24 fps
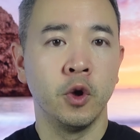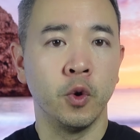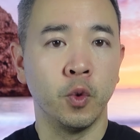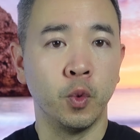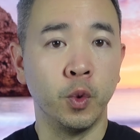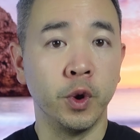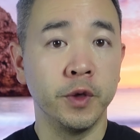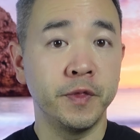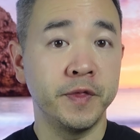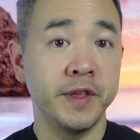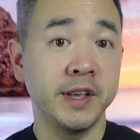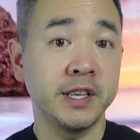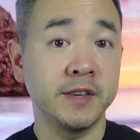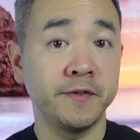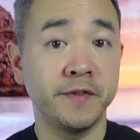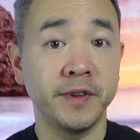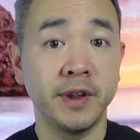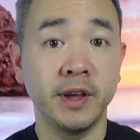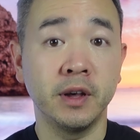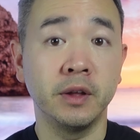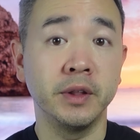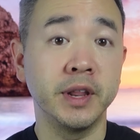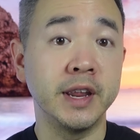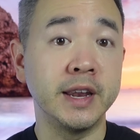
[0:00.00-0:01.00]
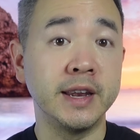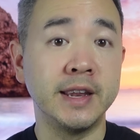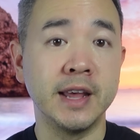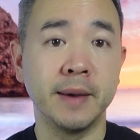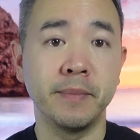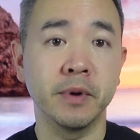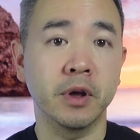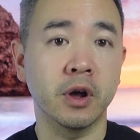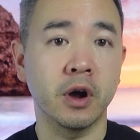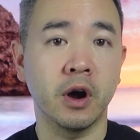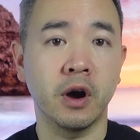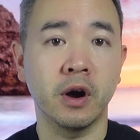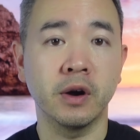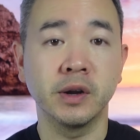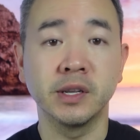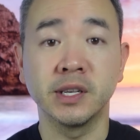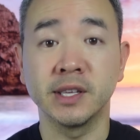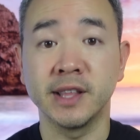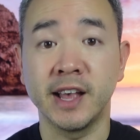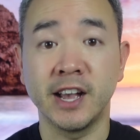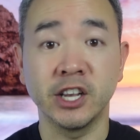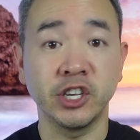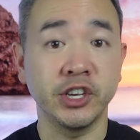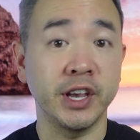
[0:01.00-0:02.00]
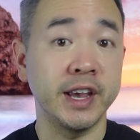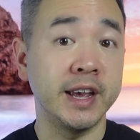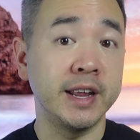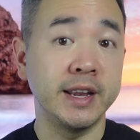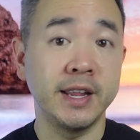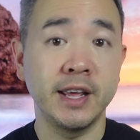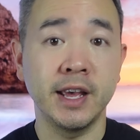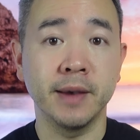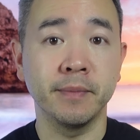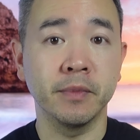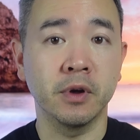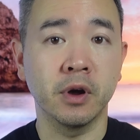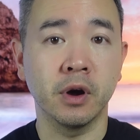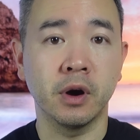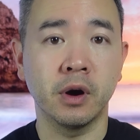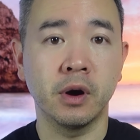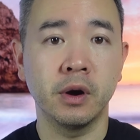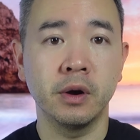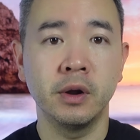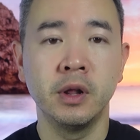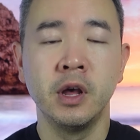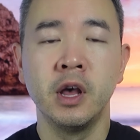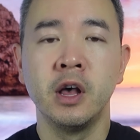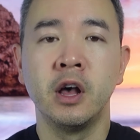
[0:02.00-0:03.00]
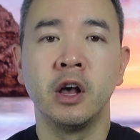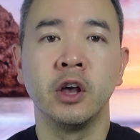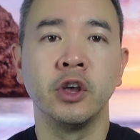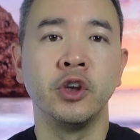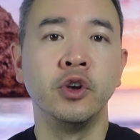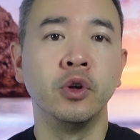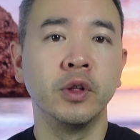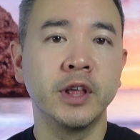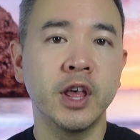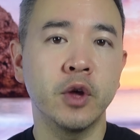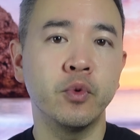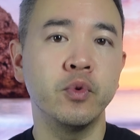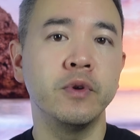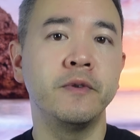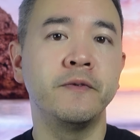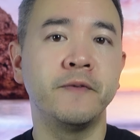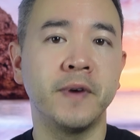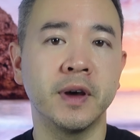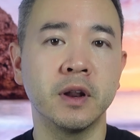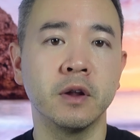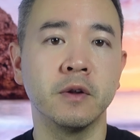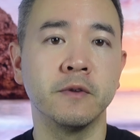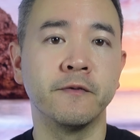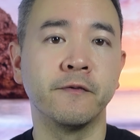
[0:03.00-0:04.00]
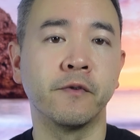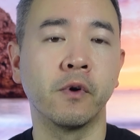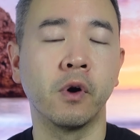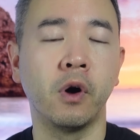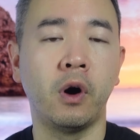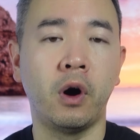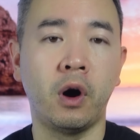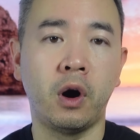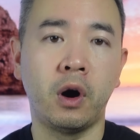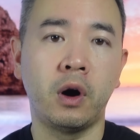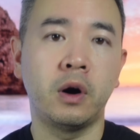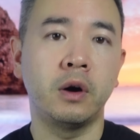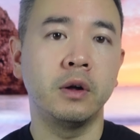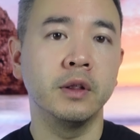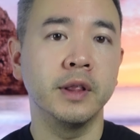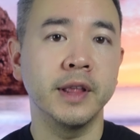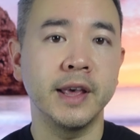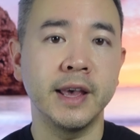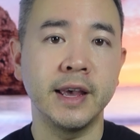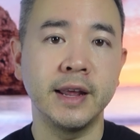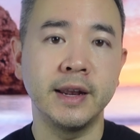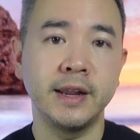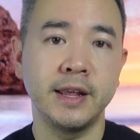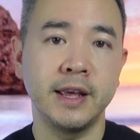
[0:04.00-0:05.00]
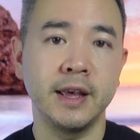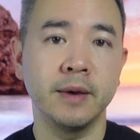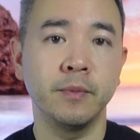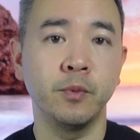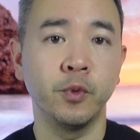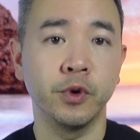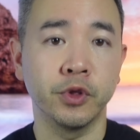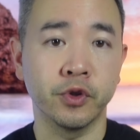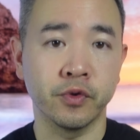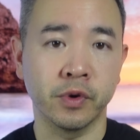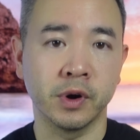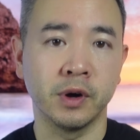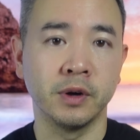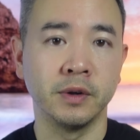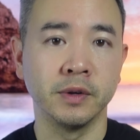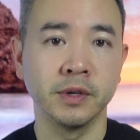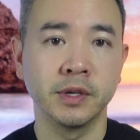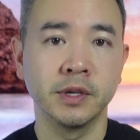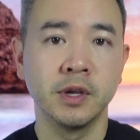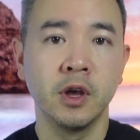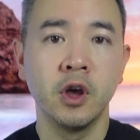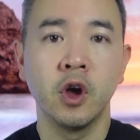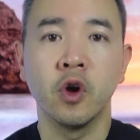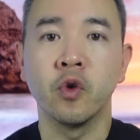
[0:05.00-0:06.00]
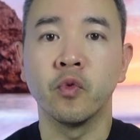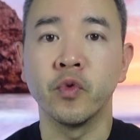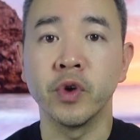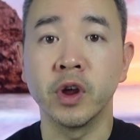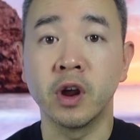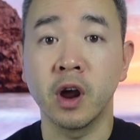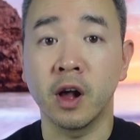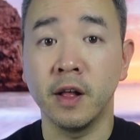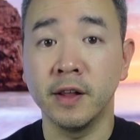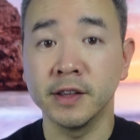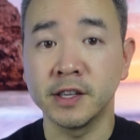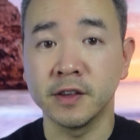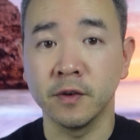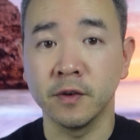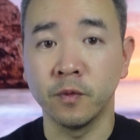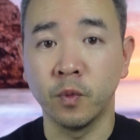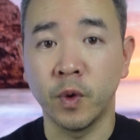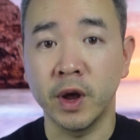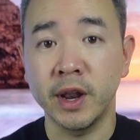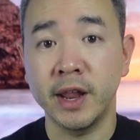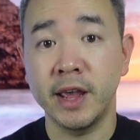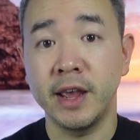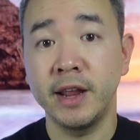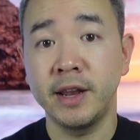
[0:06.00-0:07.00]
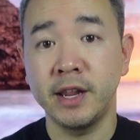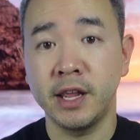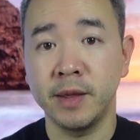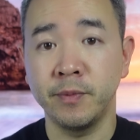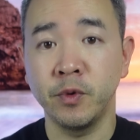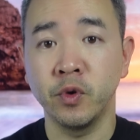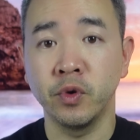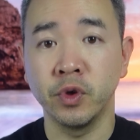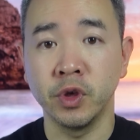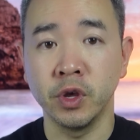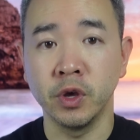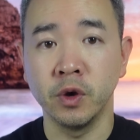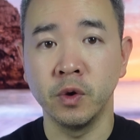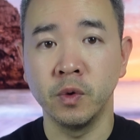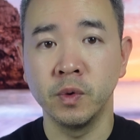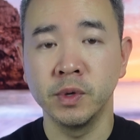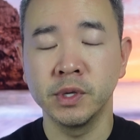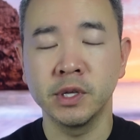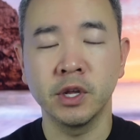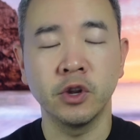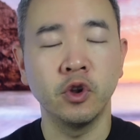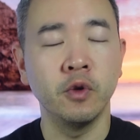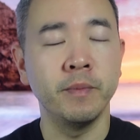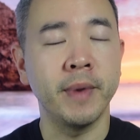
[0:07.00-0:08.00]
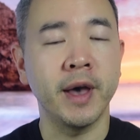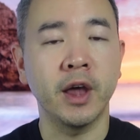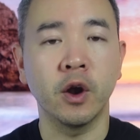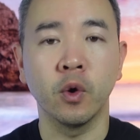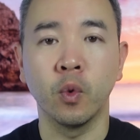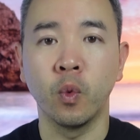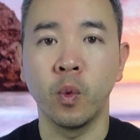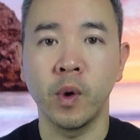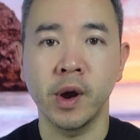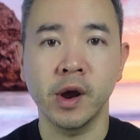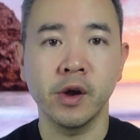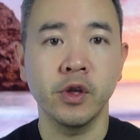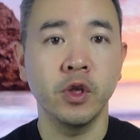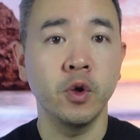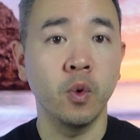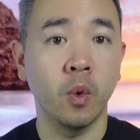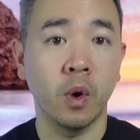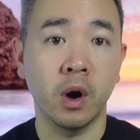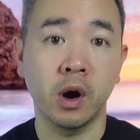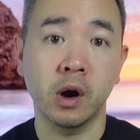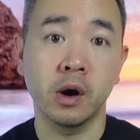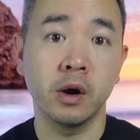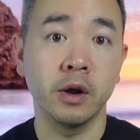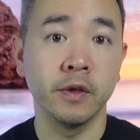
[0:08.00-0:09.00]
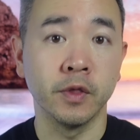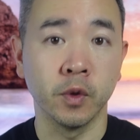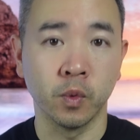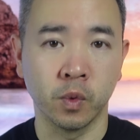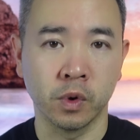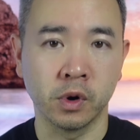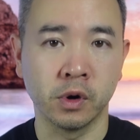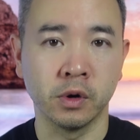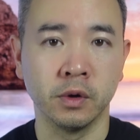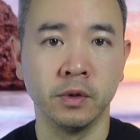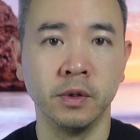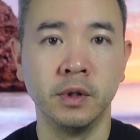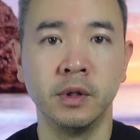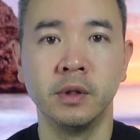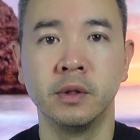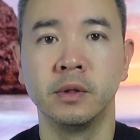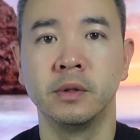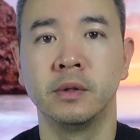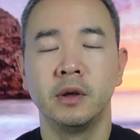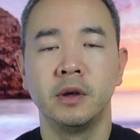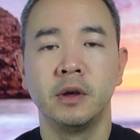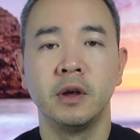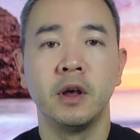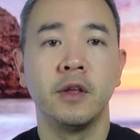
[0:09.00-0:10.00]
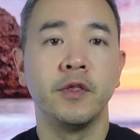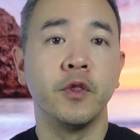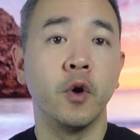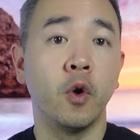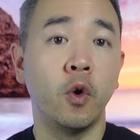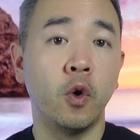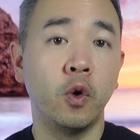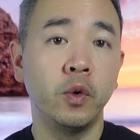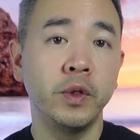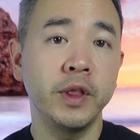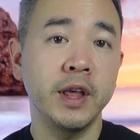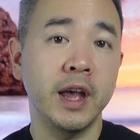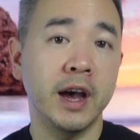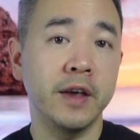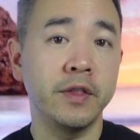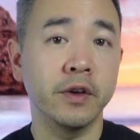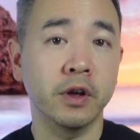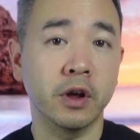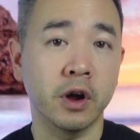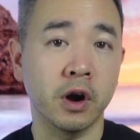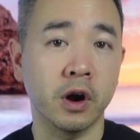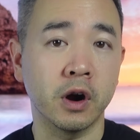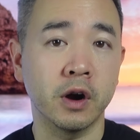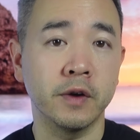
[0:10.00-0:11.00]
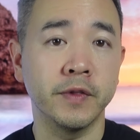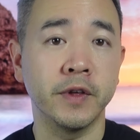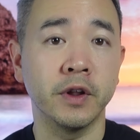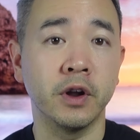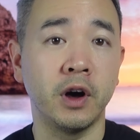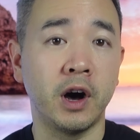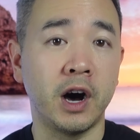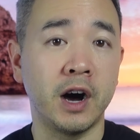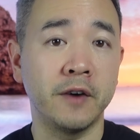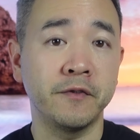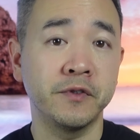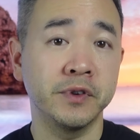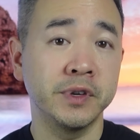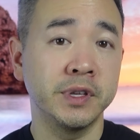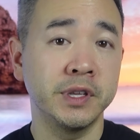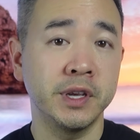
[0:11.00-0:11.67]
With this Fidelity debit card / ATM card, you'll get refunded for all ATM withdrawals, regardless of what ATM you use, no matter where you are in the world. The only other card that offers